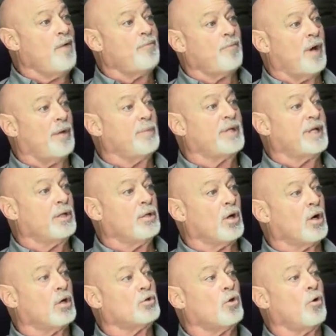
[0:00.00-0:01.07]
I would kill
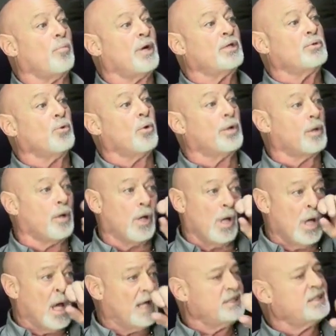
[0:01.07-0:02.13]
her. I told my daughter,
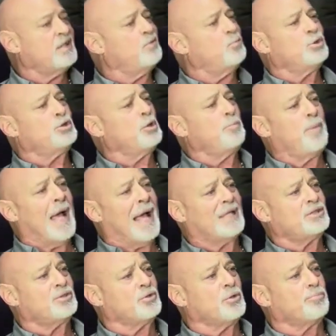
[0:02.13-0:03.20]
I said, Would your
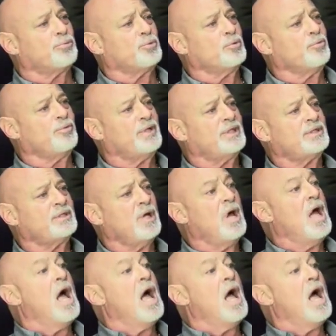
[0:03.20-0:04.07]
pastor approve this?